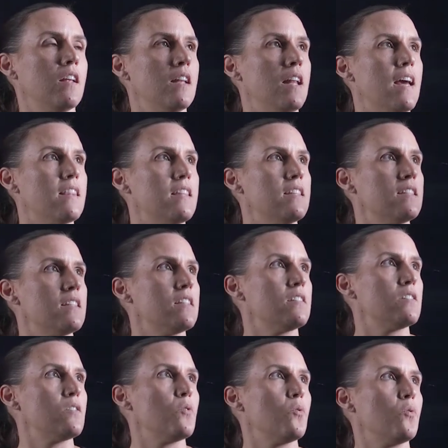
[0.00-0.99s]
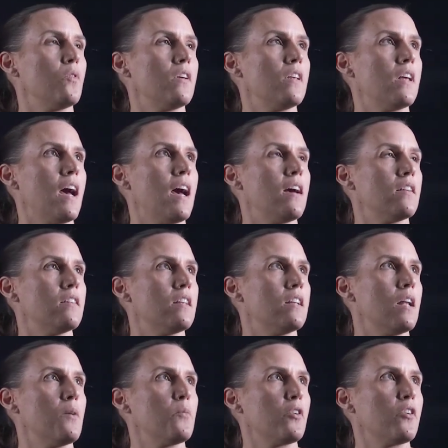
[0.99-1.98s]
Now this is uh, the
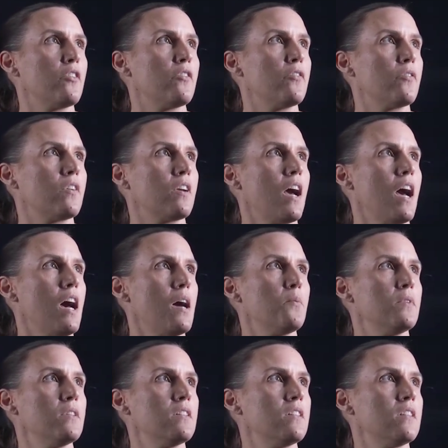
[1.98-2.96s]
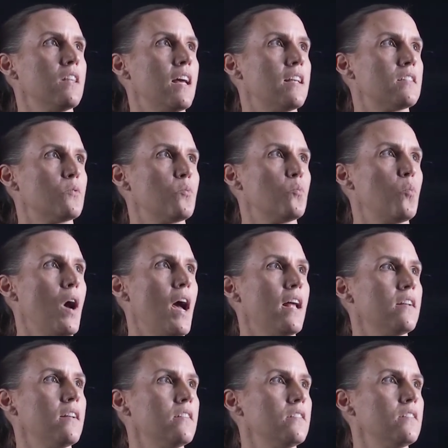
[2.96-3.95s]
number of carbon. That's
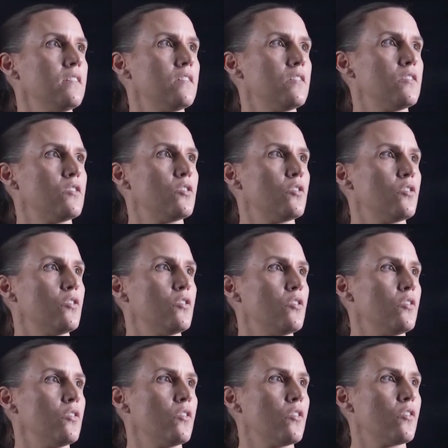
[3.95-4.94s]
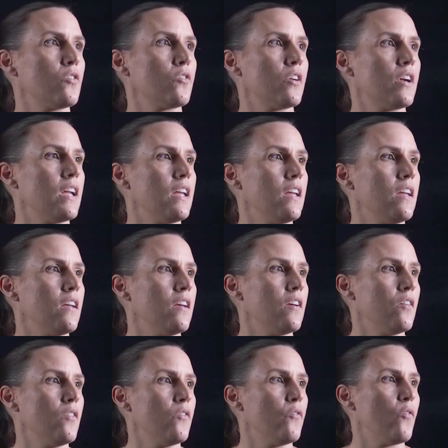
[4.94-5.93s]
one, two, three,
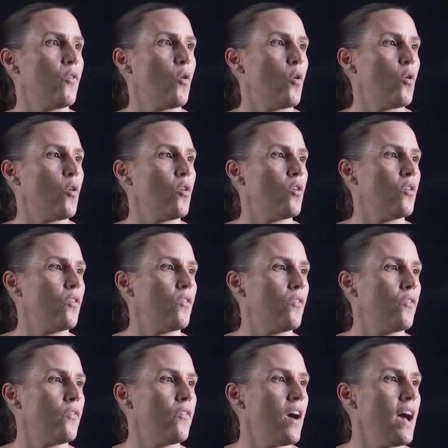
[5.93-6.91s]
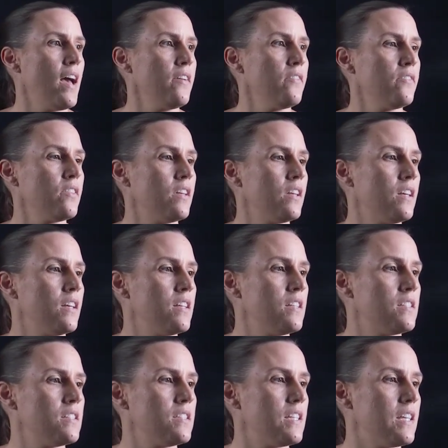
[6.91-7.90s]
four, five,
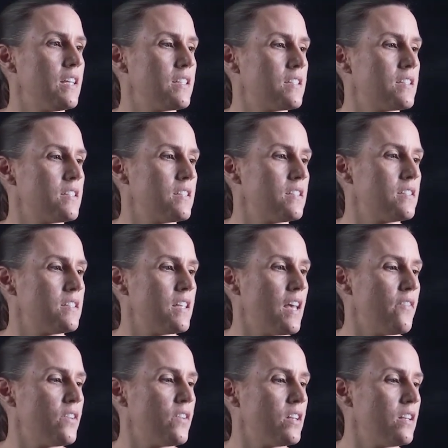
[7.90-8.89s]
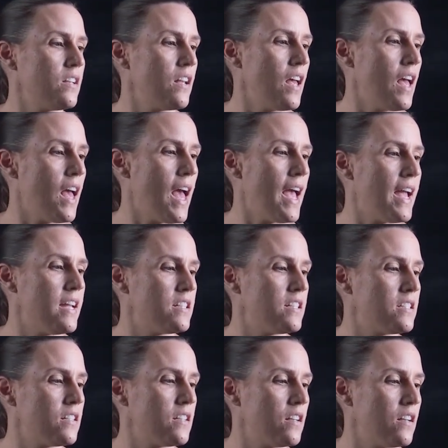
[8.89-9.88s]
six, seven,
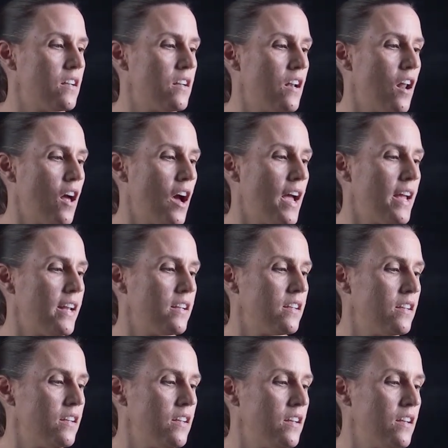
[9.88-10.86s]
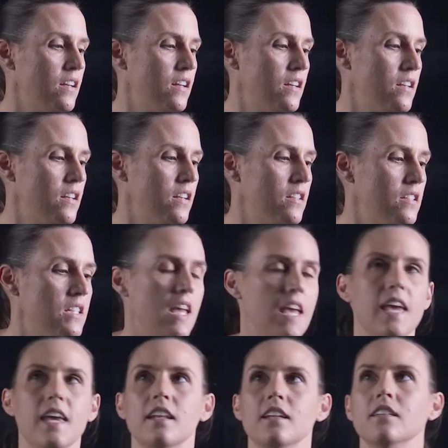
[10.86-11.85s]
eight, nine,
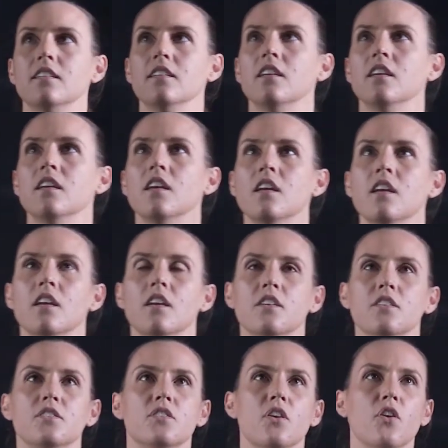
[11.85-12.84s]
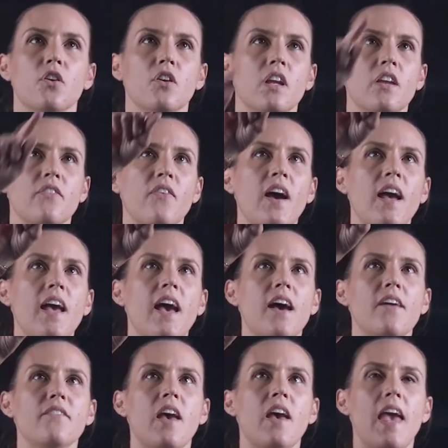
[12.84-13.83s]
ten. So if I
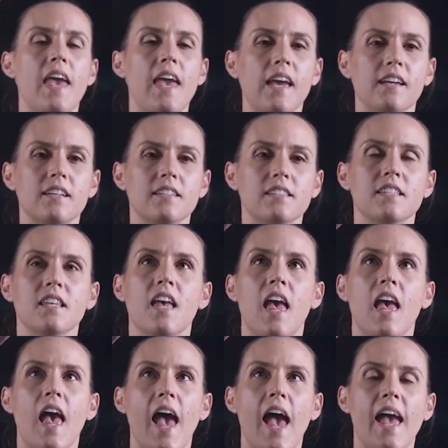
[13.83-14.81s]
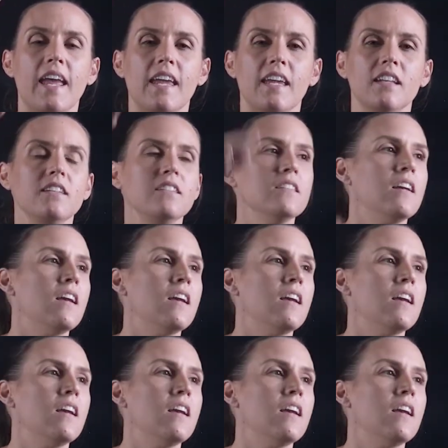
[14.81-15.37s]
have hexane,